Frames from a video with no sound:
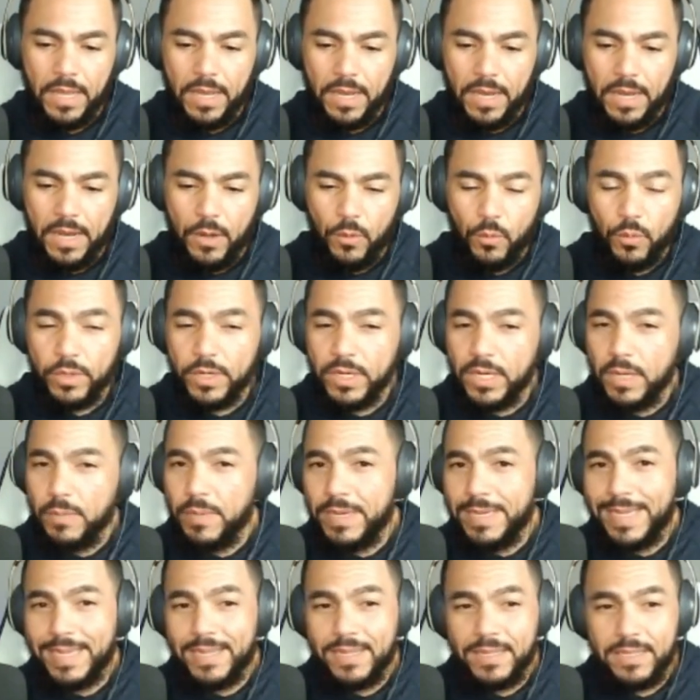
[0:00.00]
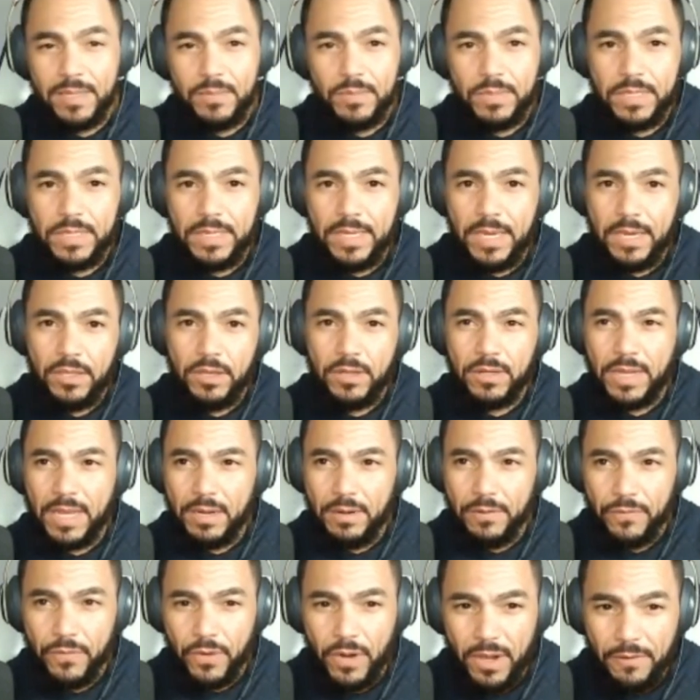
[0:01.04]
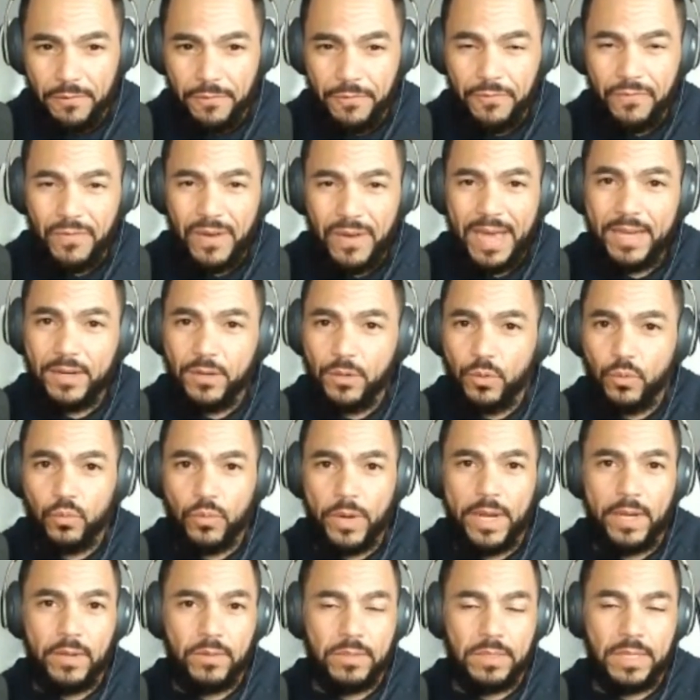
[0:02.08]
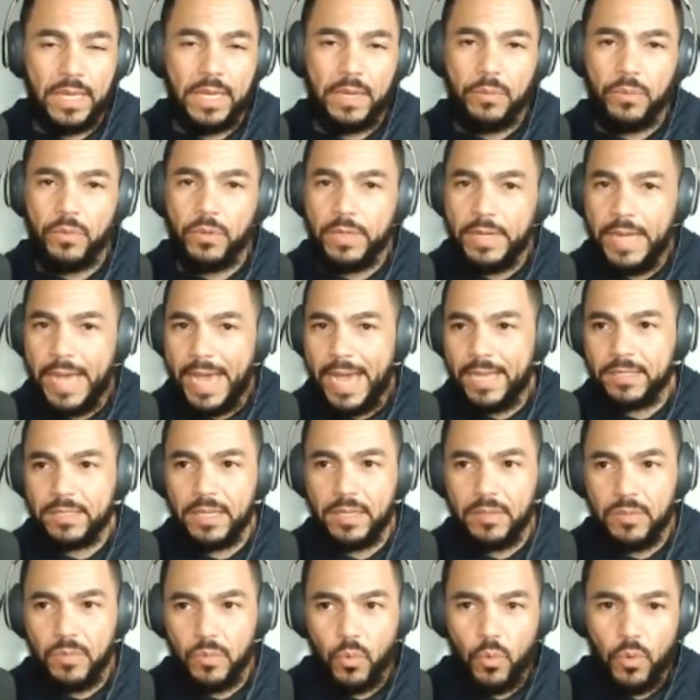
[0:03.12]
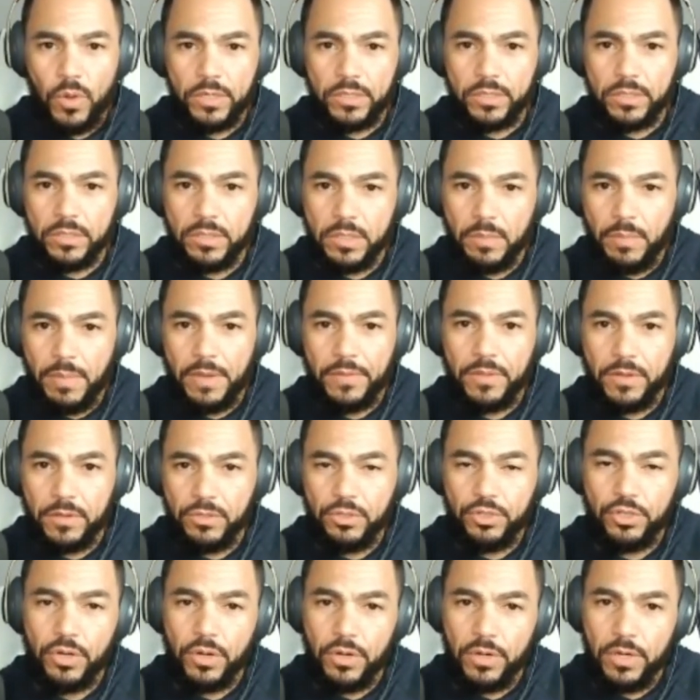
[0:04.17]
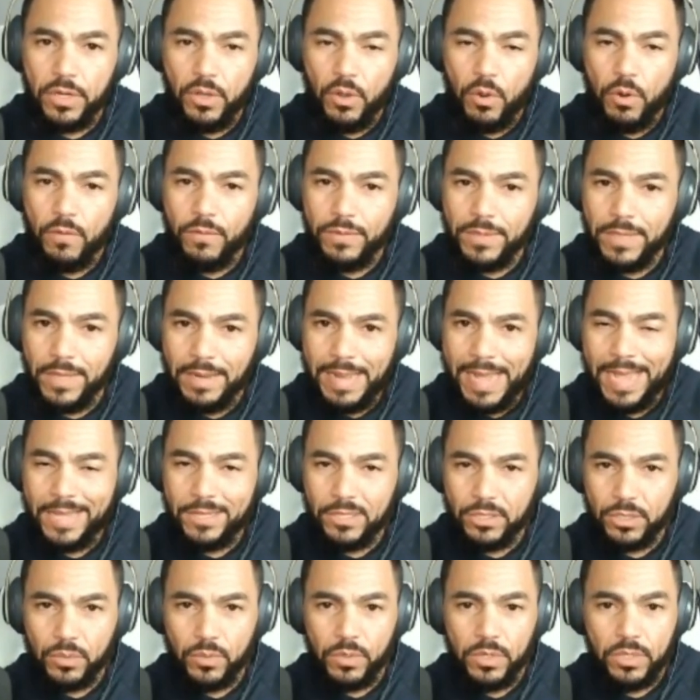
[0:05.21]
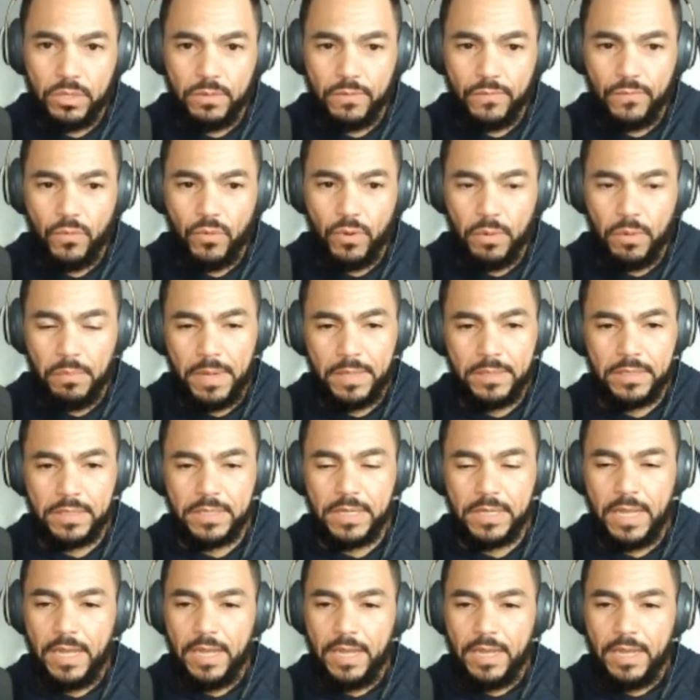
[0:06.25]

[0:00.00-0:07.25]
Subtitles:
We're going to be getting them together kind of for a final roundtable and asking them questions about their journey over the last 3 to 4 months.